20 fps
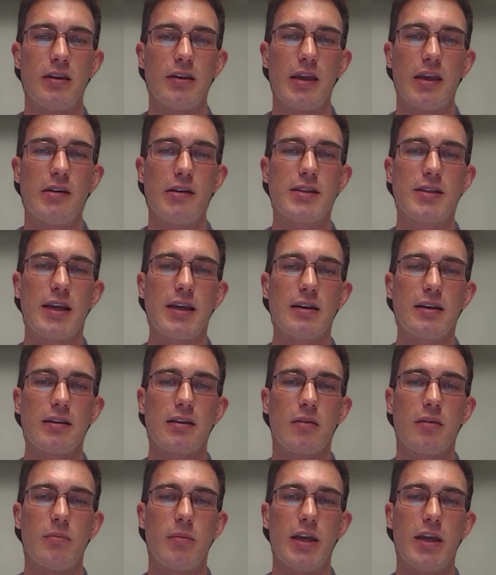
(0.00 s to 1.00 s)
Intertek
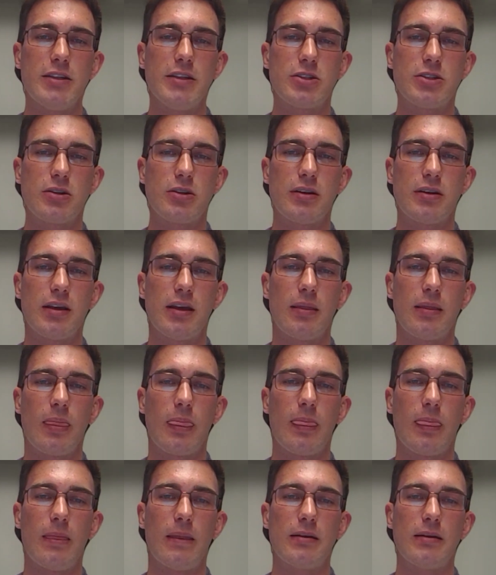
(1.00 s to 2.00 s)
made sure to
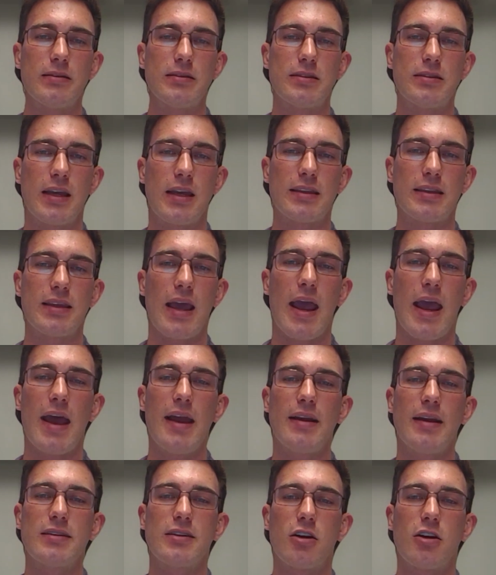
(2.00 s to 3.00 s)
take the
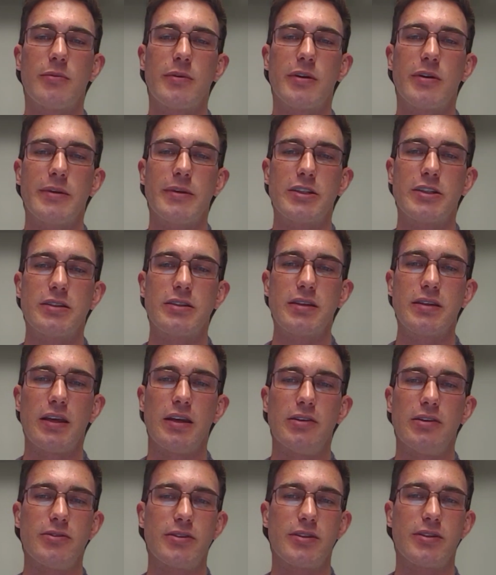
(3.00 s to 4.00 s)
added carbon emissions
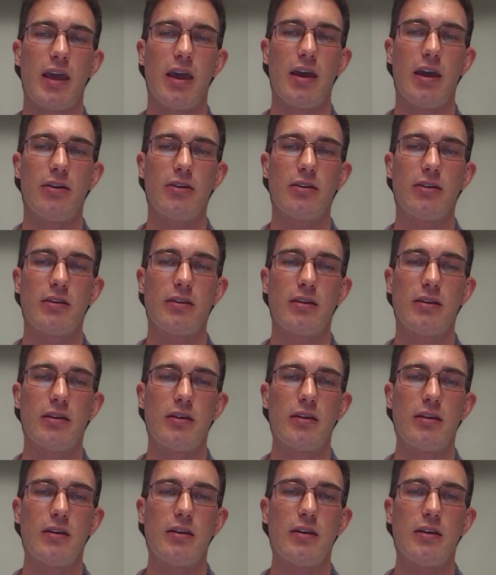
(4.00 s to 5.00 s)
into account
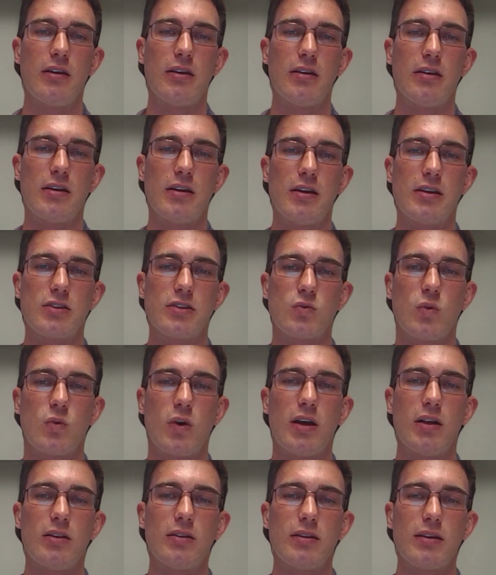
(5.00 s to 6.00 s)
as
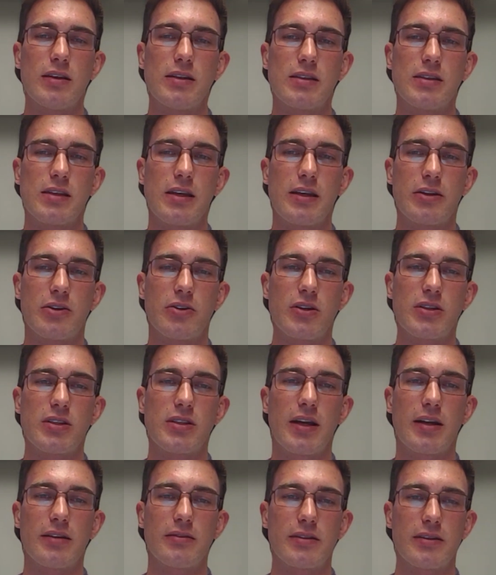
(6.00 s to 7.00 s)
well as the increased
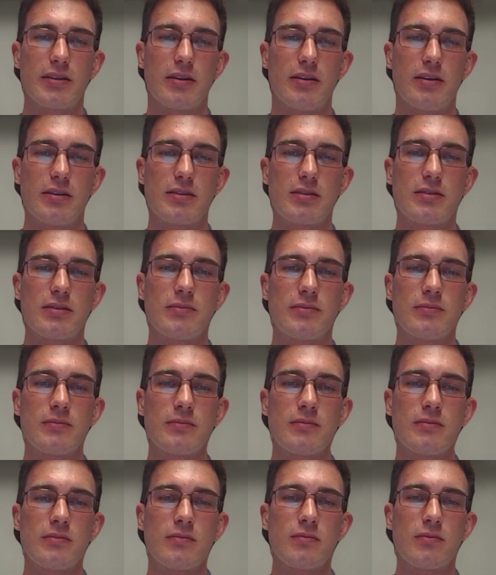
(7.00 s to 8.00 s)
cycling costs.
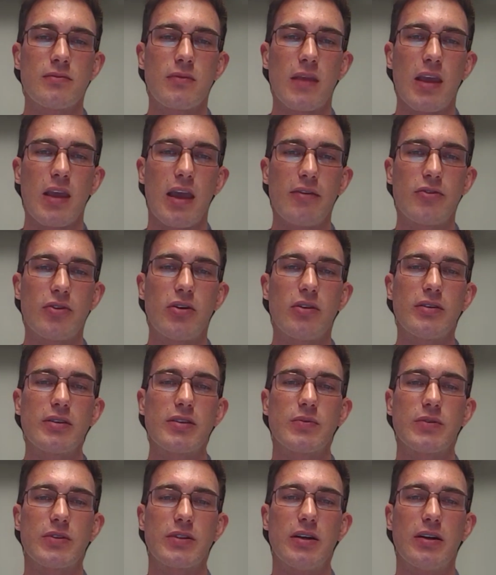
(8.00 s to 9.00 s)
After all this
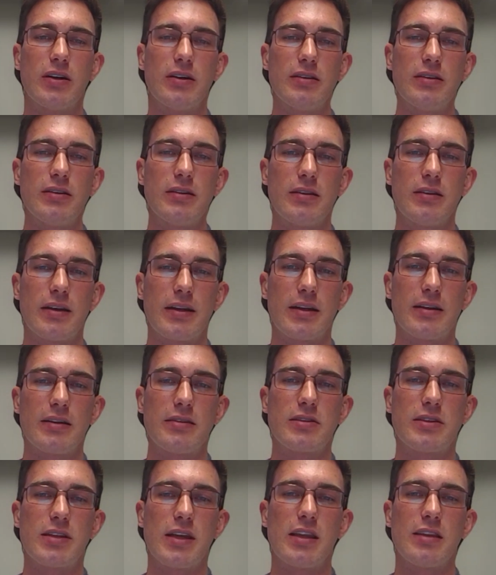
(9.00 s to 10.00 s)
was done, they could
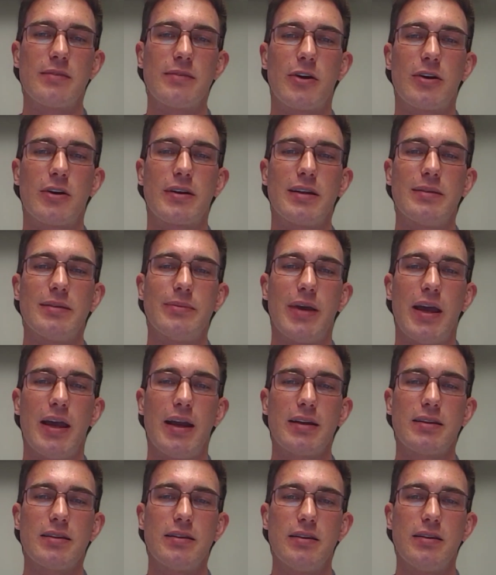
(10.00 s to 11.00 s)
understand the market
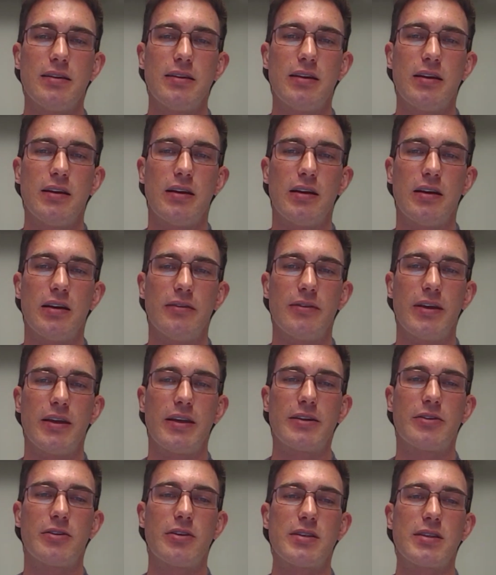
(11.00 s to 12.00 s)
impact of the
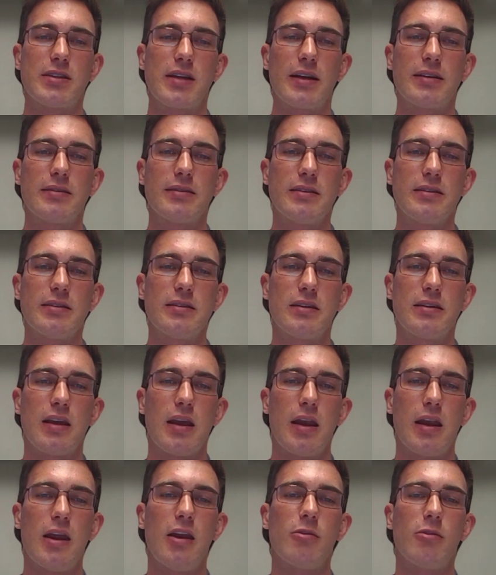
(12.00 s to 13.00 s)
increased cycling
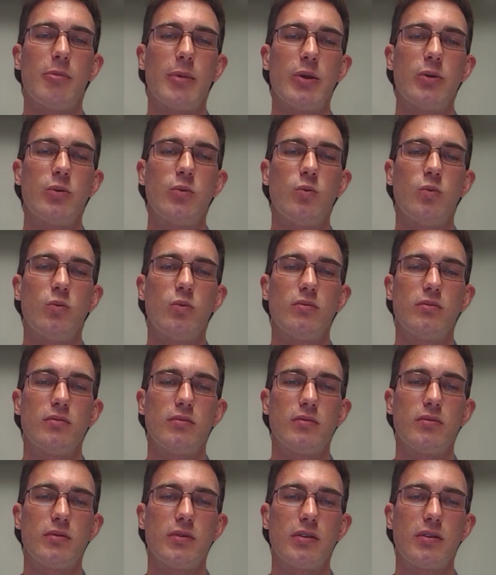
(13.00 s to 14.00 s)
and intermittent
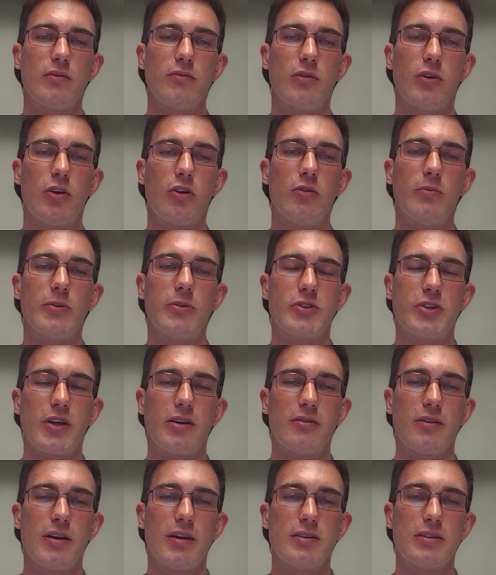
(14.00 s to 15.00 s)
renewable
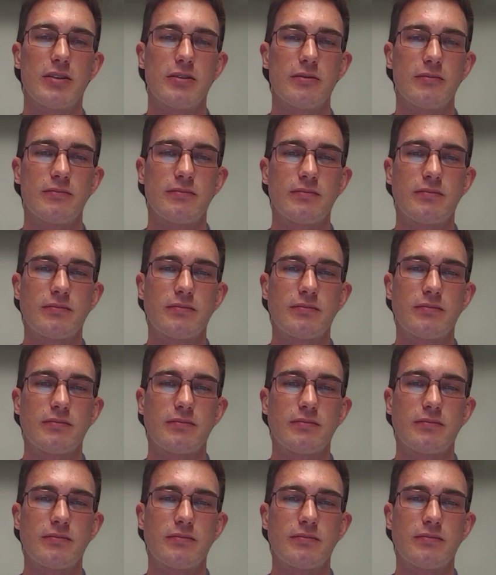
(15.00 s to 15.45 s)
generation.